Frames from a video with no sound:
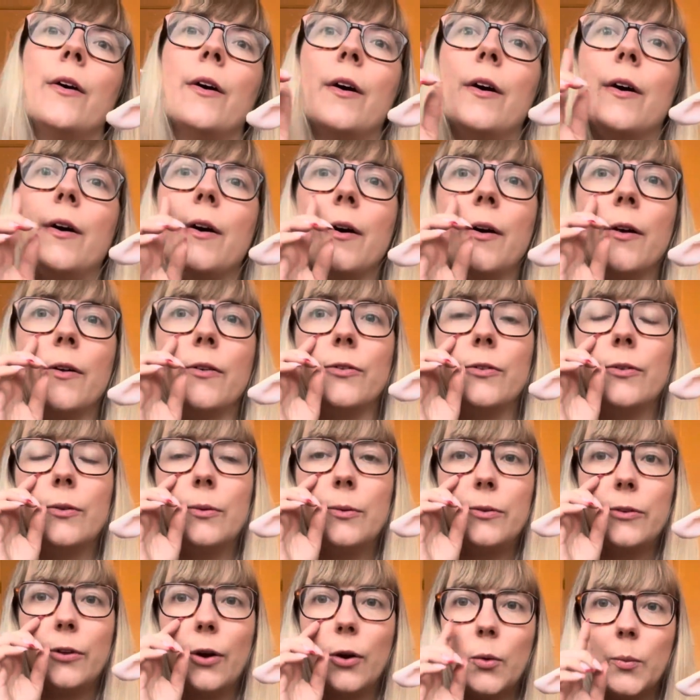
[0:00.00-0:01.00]

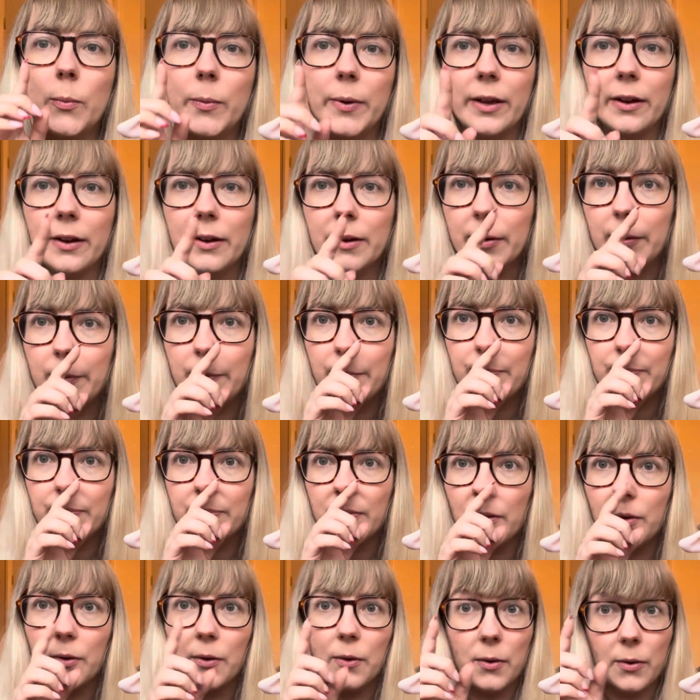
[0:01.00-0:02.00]
Zootopia,
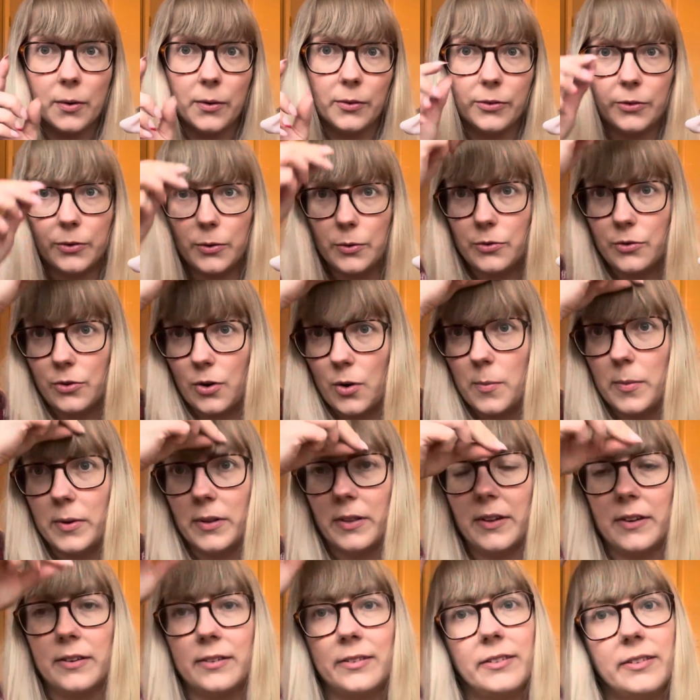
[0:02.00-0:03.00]
or
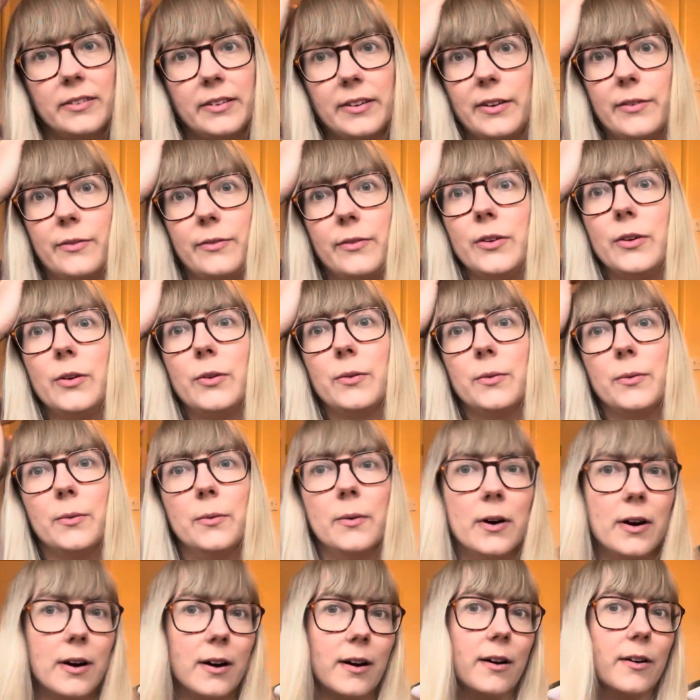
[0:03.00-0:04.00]
Zootropolis if
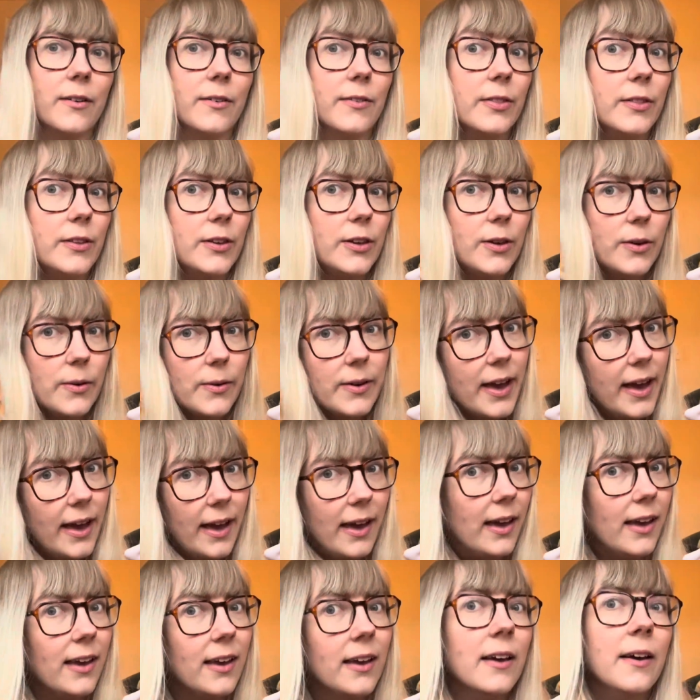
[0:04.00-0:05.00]
you are in the
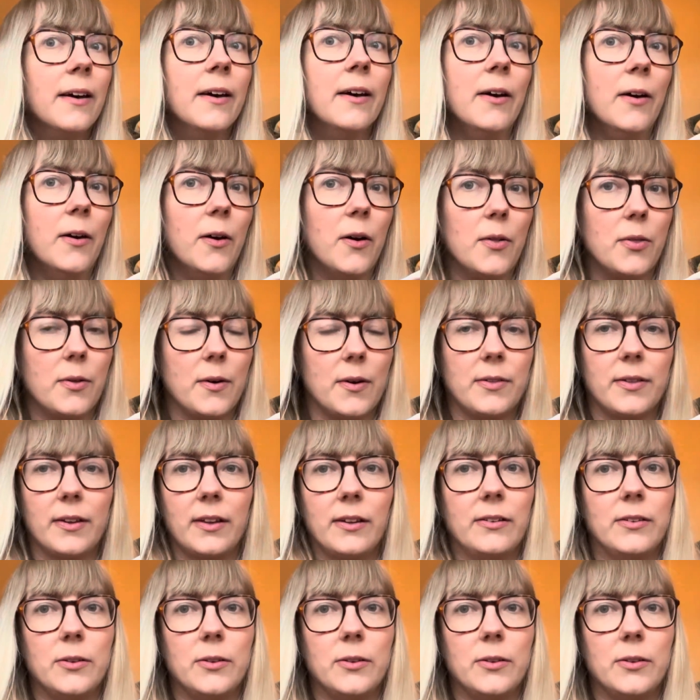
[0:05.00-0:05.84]
UK, although I think